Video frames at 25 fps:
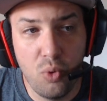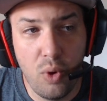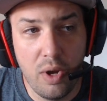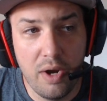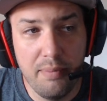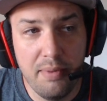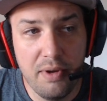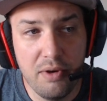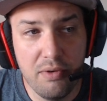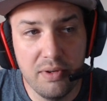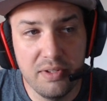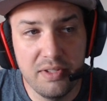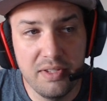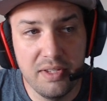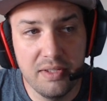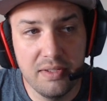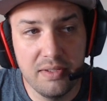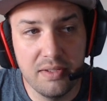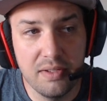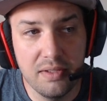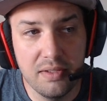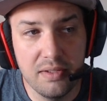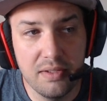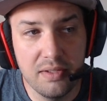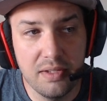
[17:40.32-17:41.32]
quite a bit of
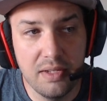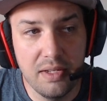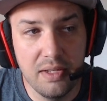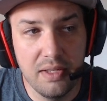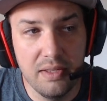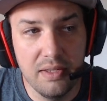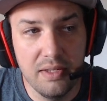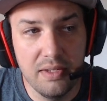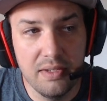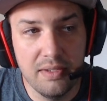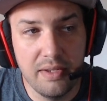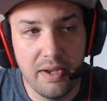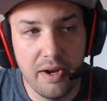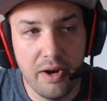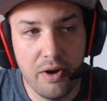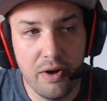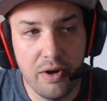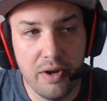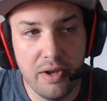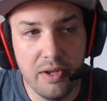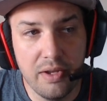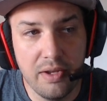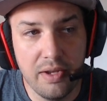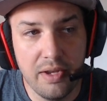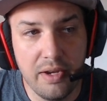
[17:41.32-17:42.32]
resistance in this
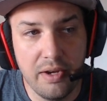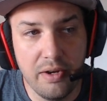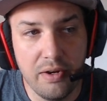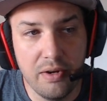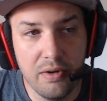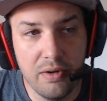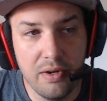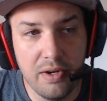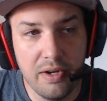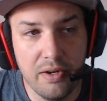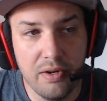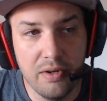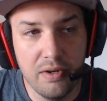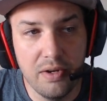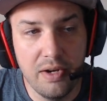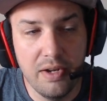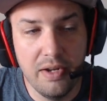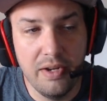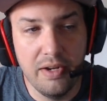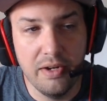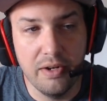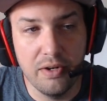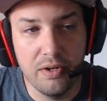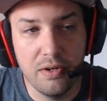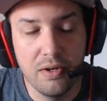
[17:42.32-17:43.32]
area here, here, and
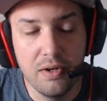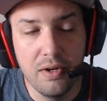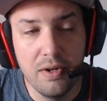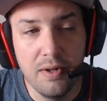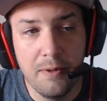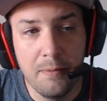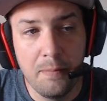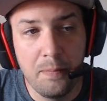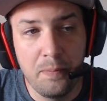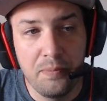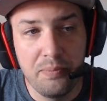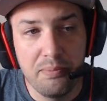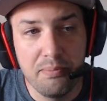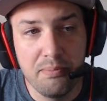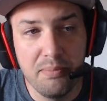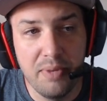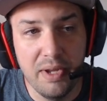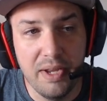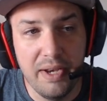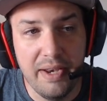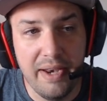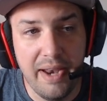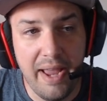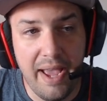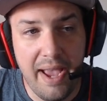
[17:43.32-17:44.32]
here,
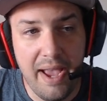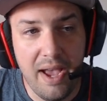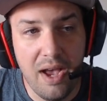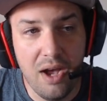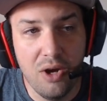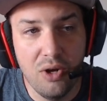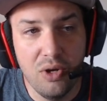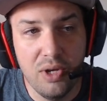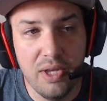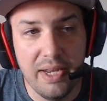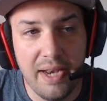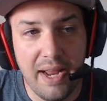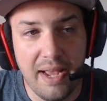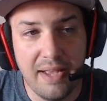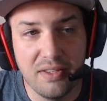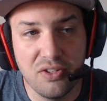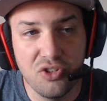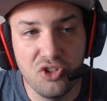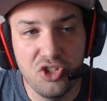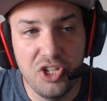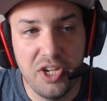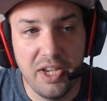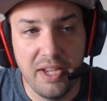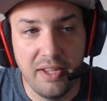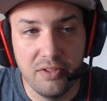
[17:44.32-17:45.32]
but now it has
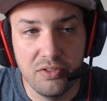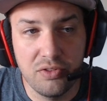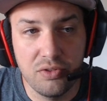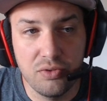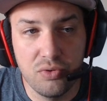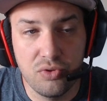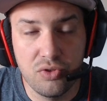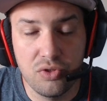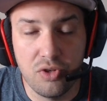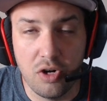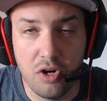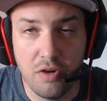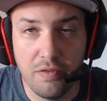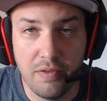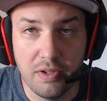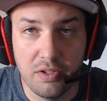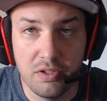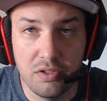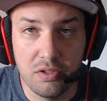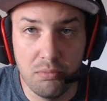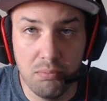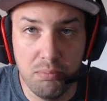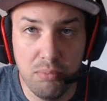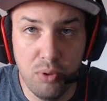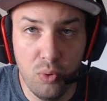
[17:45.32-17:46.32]
a chance to serve
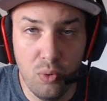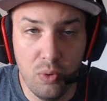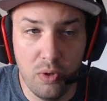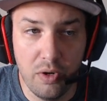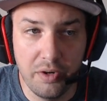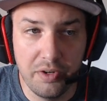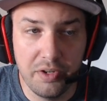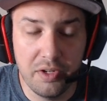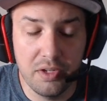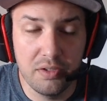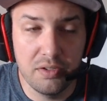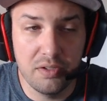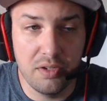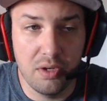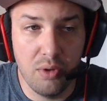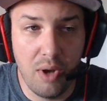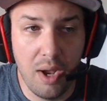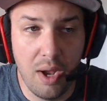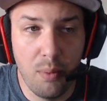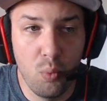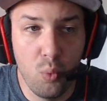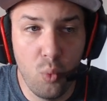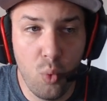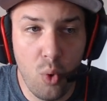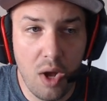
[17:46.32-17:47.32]
as support. So
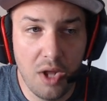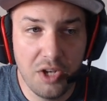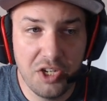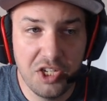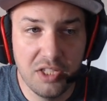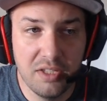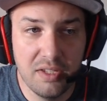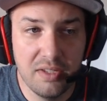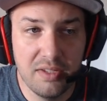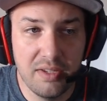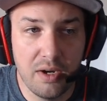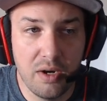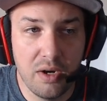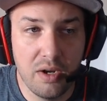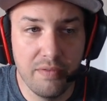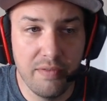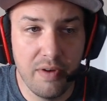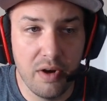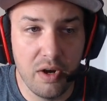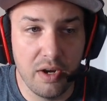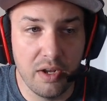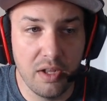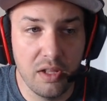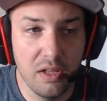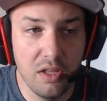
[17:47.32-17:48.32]
I'm watching this area
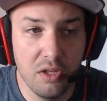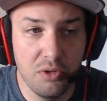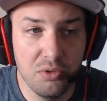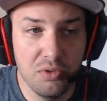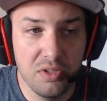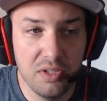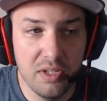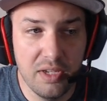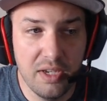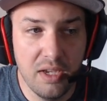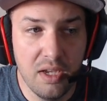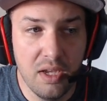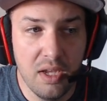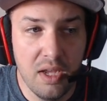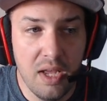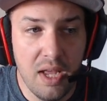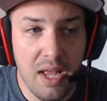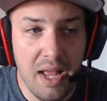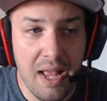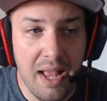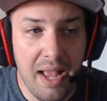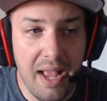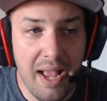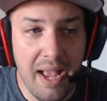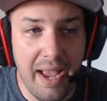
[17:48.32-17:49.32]
very closely.
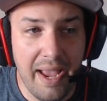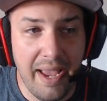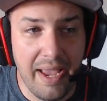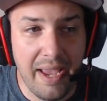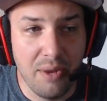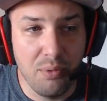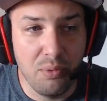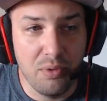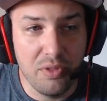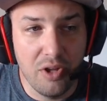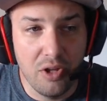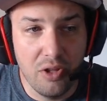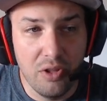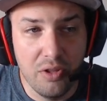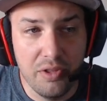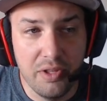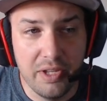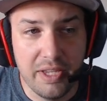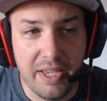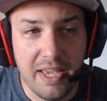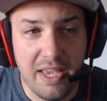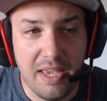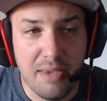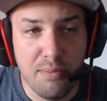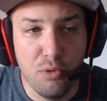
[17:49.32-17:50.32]
And with all
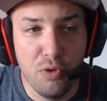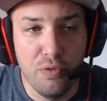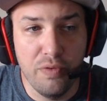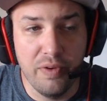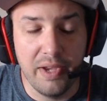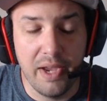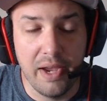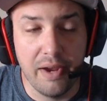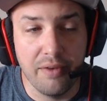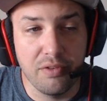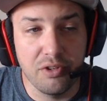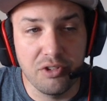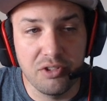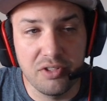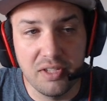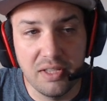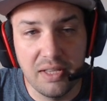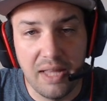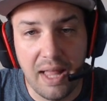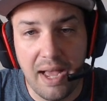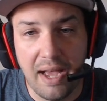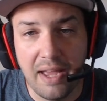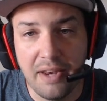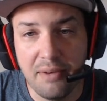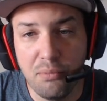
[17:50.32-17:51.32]
the key moving averages
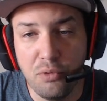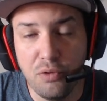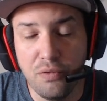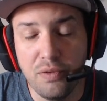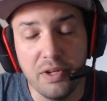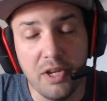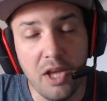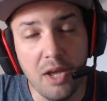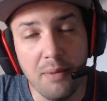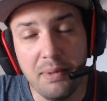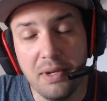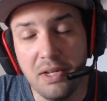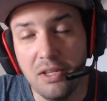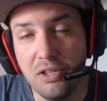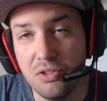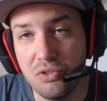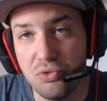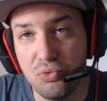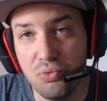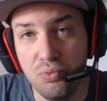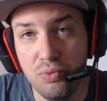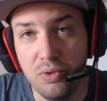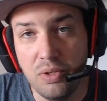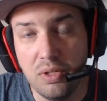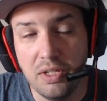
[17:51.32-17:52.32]
aligned moving up, it
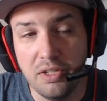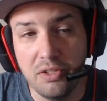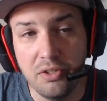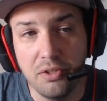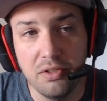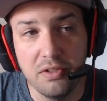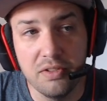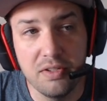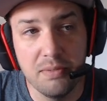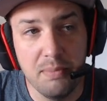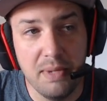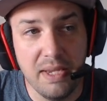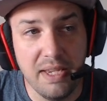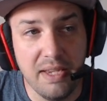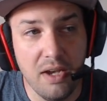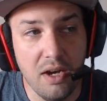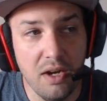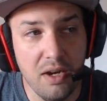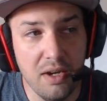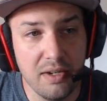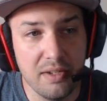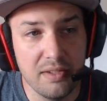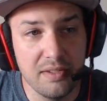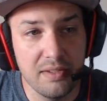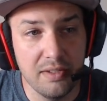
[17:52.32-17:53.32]
looks really good to me,
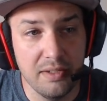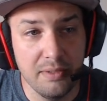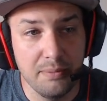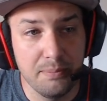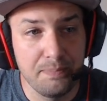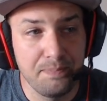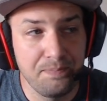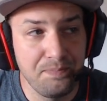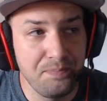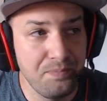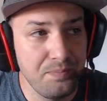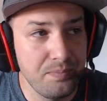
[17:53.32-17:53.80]
honestly.